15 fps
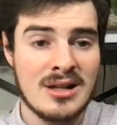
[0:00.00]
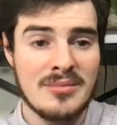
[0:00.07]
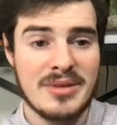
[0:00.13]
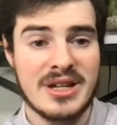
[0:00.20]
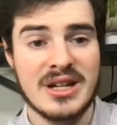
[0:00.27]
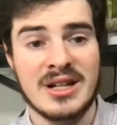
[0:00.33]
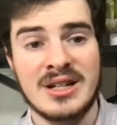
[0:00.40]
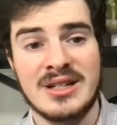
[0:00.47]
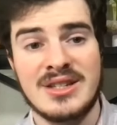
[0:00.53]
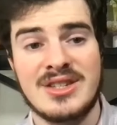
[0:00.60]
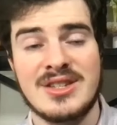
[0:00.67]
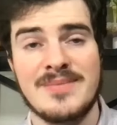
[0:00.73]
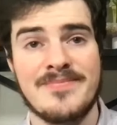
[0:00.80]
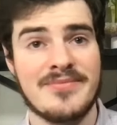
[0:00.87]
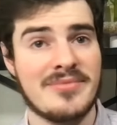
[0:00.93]

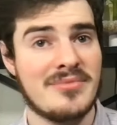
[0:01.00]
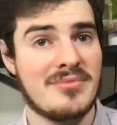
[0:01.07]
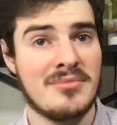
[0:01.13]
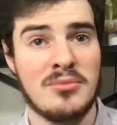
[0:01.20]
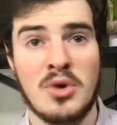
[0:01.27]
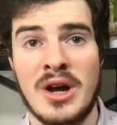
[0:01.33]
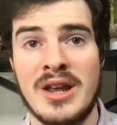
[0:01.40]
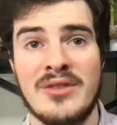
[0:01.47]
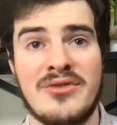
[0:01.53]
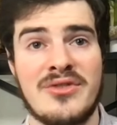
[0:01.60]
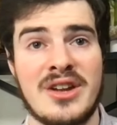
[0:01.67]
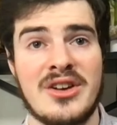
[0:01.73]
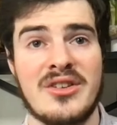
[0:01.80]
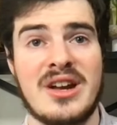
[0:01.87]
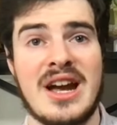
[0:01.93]
Because what if
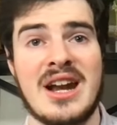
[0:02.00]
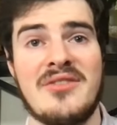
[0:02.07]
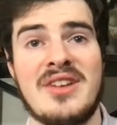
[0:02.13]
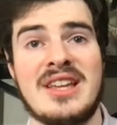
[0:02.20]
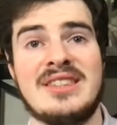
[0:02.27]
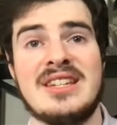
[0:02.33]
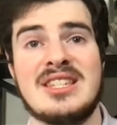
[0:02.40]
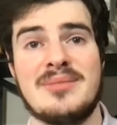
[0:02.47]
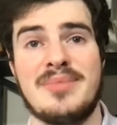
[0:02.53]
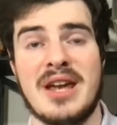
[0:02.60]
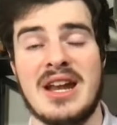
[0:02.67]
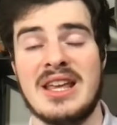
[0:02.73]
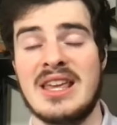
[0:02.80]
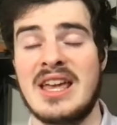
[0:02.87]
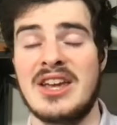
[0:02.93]
they're kind of
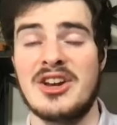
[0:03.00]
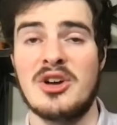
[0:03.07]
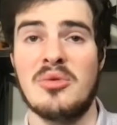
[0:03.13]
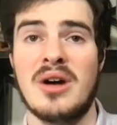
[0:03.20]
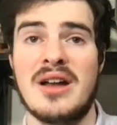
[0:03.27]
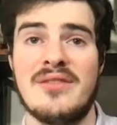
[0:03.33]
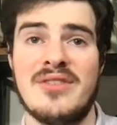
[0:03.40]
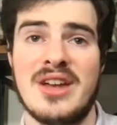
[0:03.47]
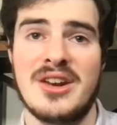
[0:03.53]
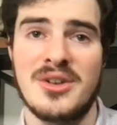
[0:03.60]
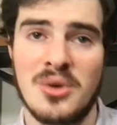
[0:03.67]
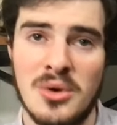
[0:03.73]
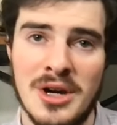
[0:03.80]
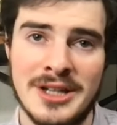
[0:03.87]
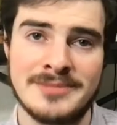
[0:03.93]
anticipating, you know what, Van
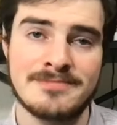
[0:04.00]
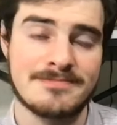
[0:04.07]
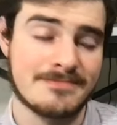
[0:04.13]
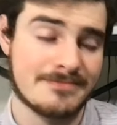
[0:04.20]
Noy,